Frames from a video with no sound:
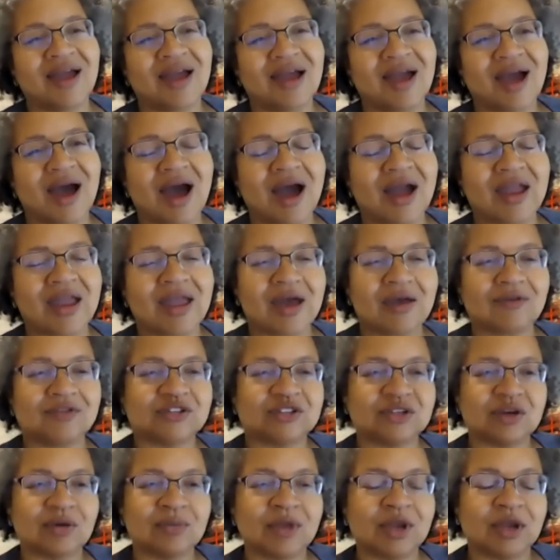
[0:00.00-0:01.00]
I have
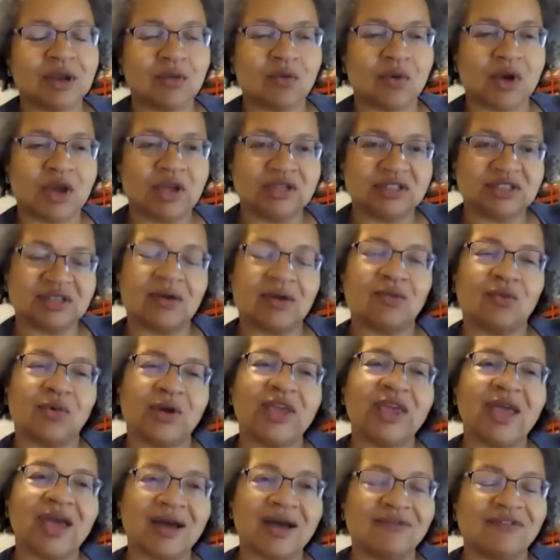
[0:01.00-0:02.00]
so many ways that we
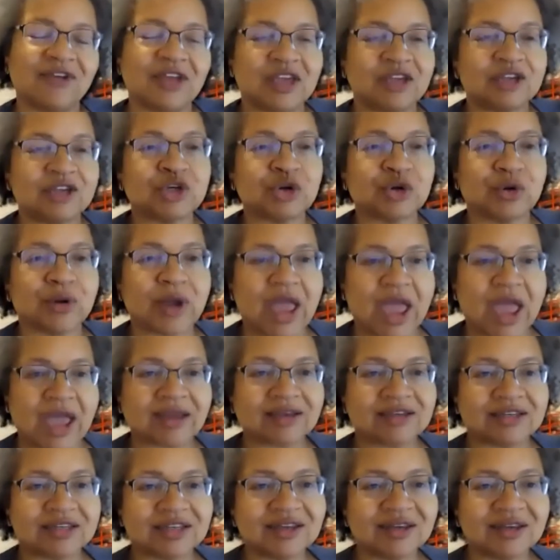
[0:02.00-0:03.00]
have
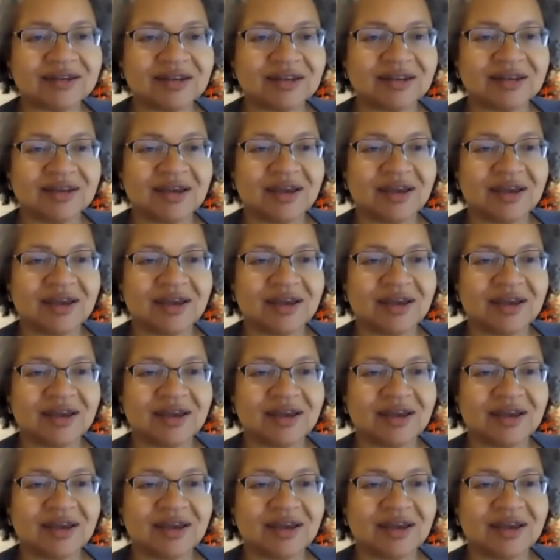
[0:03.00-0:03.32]
interacted